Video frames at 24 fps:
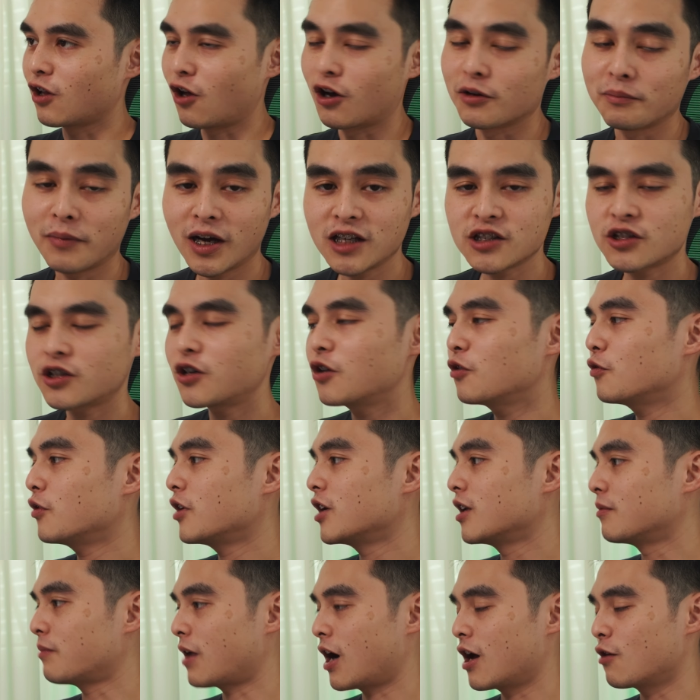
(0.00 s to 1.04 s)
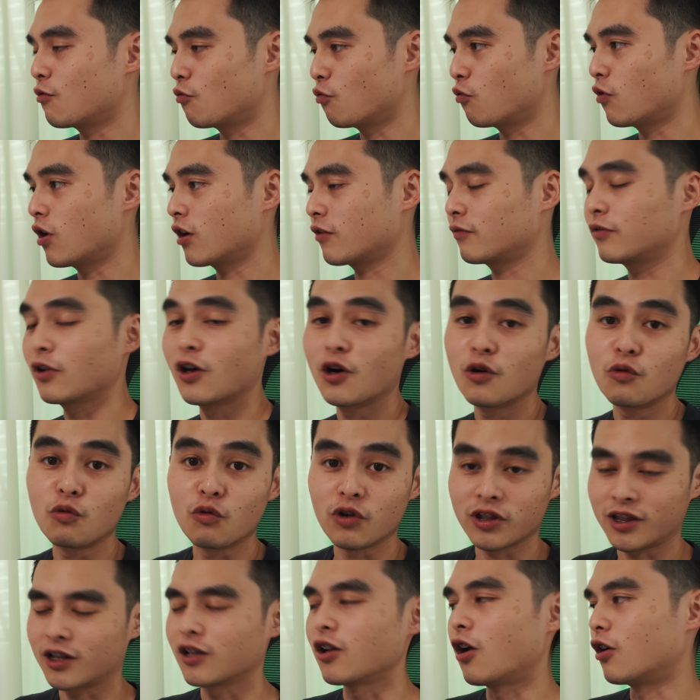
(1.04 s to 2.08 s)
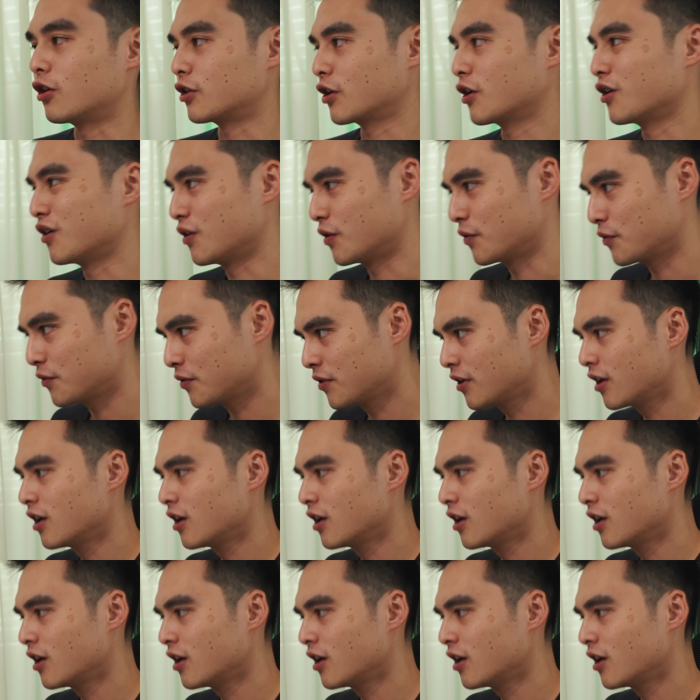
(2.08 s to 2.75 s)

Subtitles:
Claude Maestro in my workflow with Claude Code.